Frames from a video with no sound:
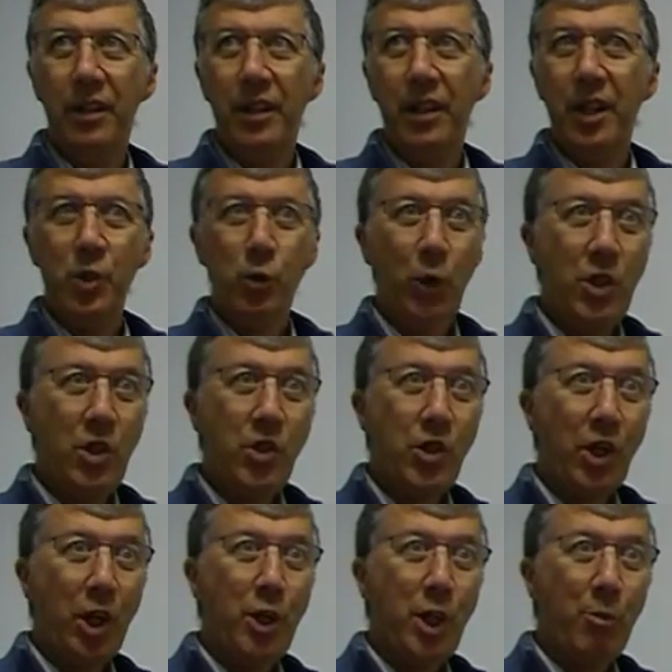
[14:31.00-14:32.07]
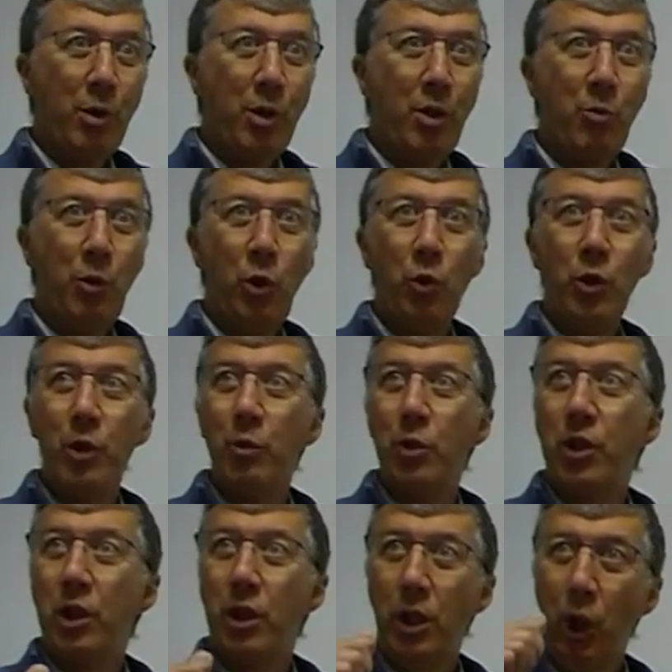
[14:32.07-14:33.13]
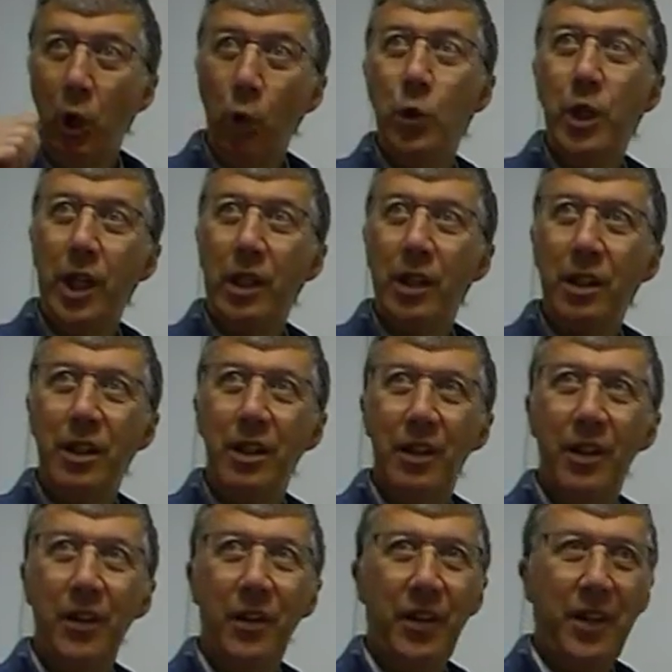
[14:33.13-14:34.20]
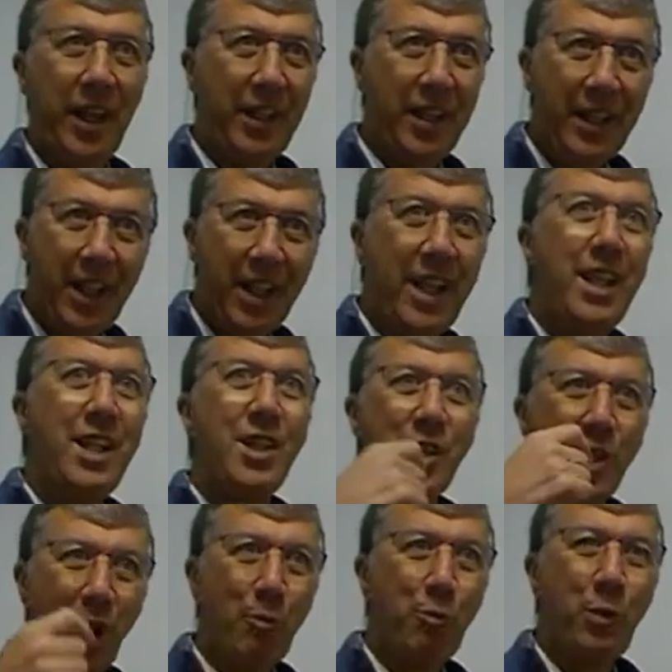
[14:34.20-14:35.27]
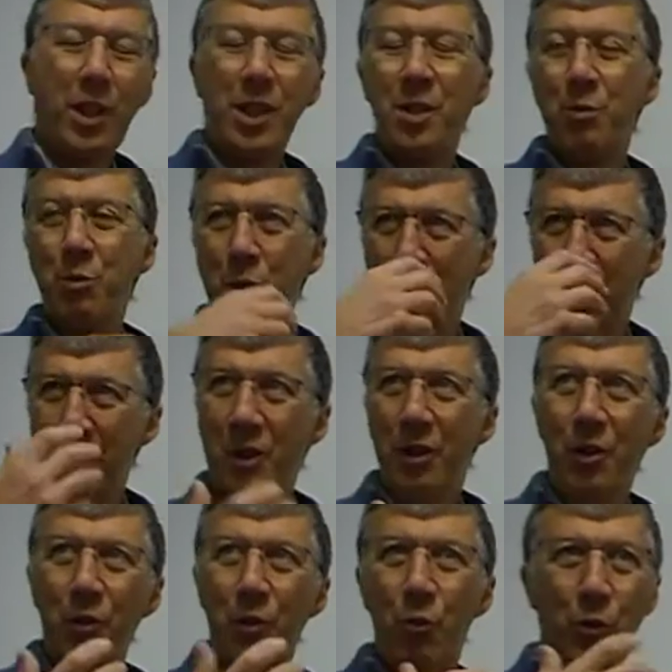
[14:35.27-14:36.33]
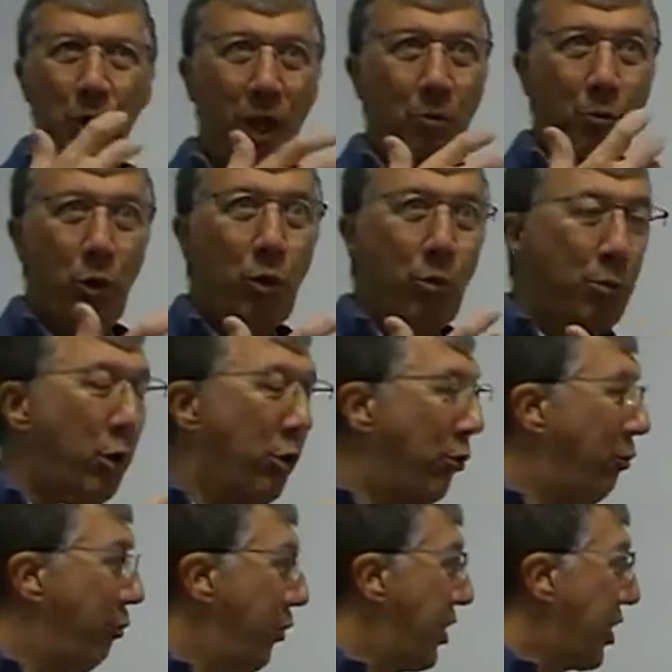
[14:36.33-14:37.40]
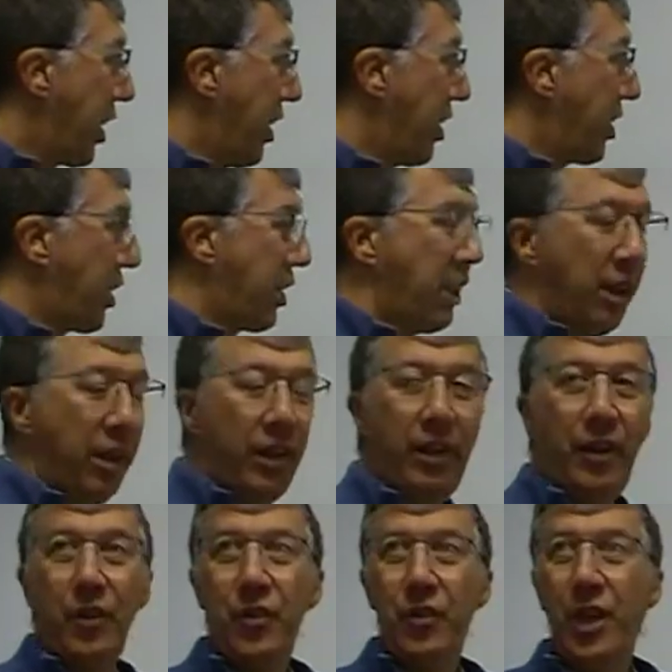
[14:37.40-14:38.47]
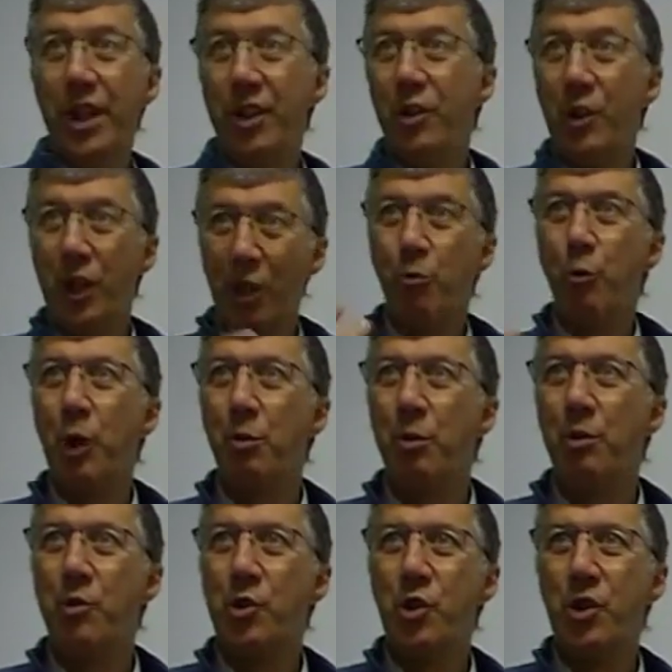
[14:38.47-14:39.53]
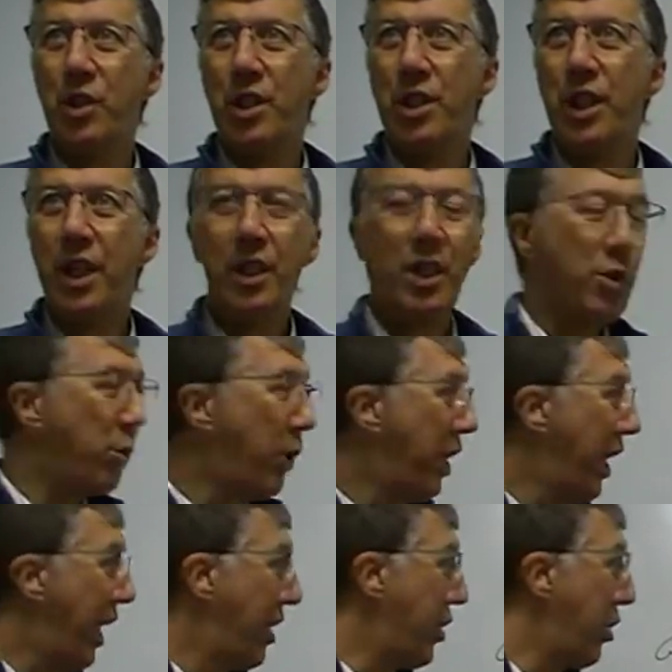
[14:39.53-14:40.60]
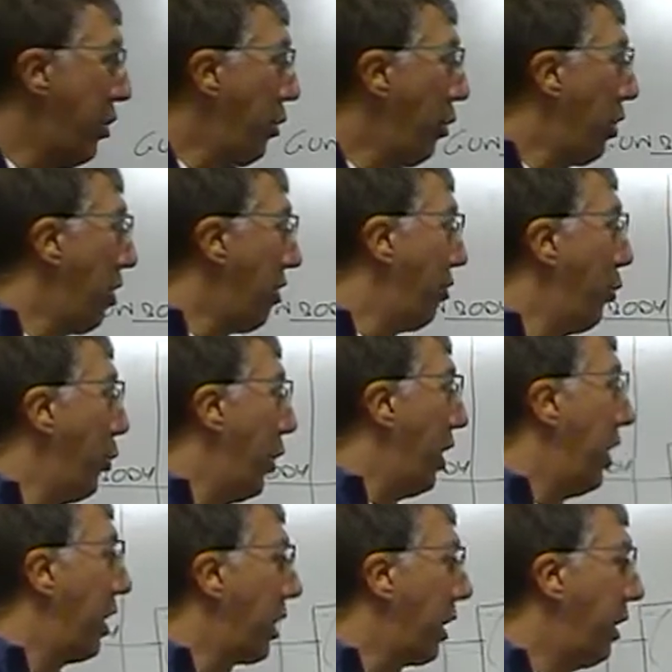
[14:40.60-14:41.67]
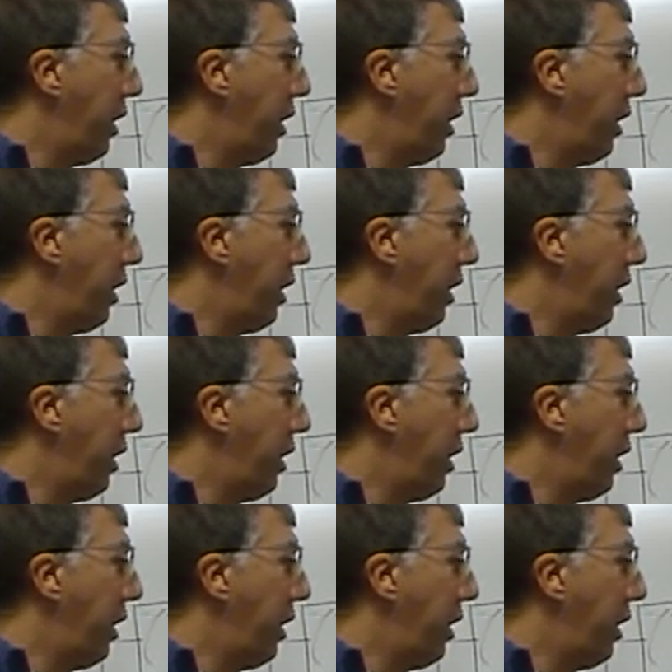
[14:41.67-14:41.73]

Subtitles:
So when you start up in the morning with cold ink, and then it heats up, becomes more viscous, then you get problems during the day. That's why it has to do a lot of work